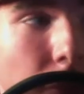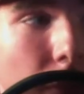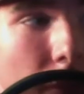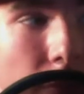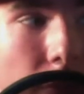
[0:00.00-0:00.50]

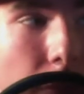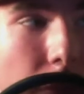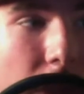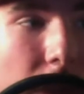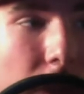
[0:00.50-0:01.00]
full
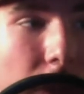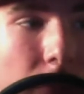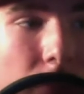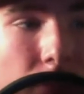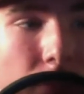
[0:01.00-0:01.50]
time.
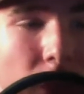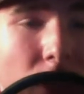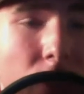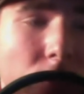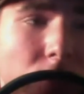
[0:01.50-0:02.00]
Well,
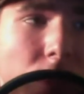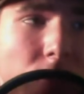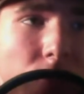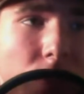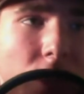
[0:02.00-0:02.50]
not
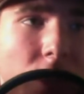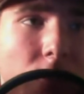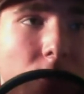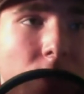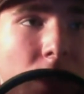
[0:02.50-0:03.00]
full time.
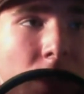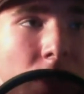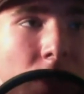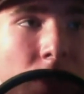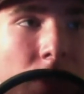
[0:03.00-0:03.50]

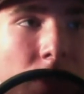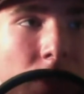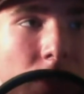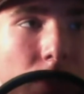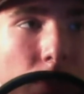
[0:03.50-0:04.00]

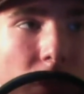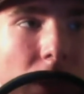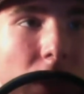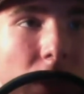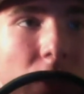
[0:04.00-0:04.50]
Working
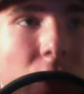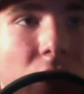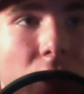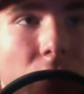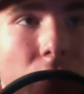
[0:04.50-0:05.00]
on a
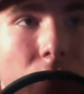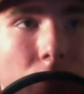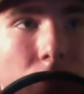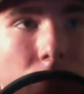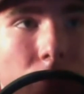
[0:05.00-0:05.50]
novel
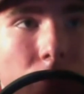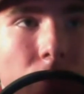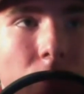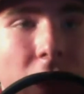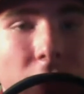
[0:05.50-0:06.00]

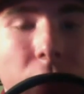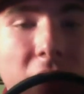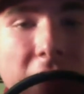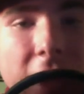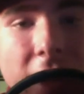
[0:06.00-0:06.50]
every
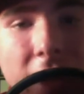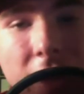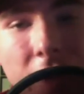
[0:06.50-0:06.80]
day